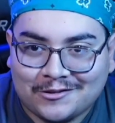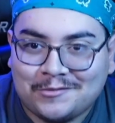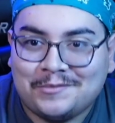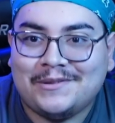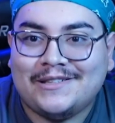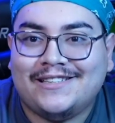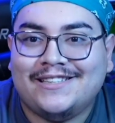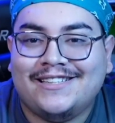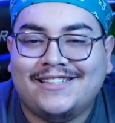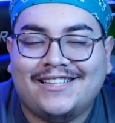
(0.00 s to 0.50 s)

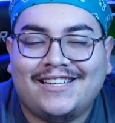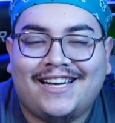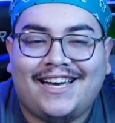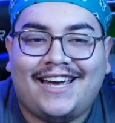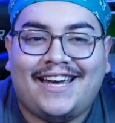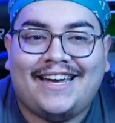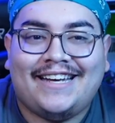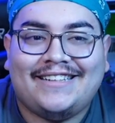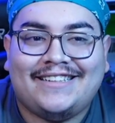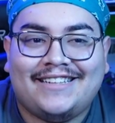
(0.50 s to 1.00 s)
lupin
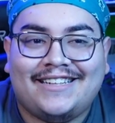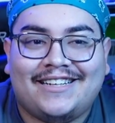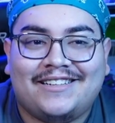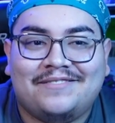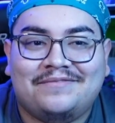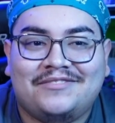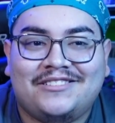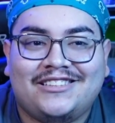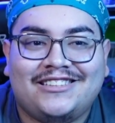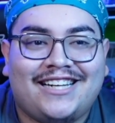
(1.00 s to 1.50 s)
and
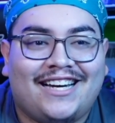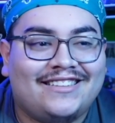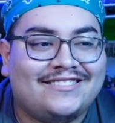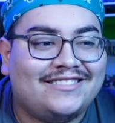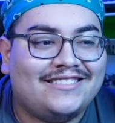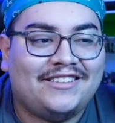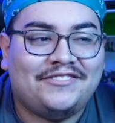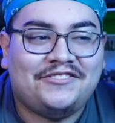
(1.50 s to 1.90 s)
um, you guys,